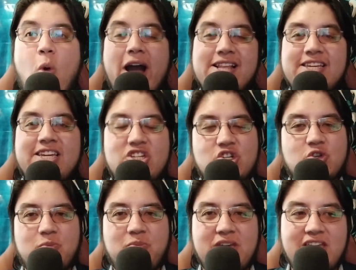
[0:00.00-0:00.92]
what he
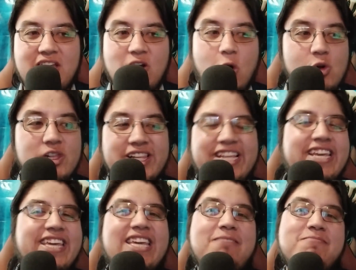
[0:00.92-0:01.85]
should be,
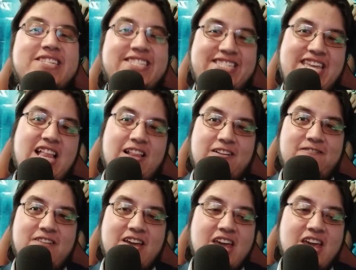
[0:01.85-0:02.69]
only himself.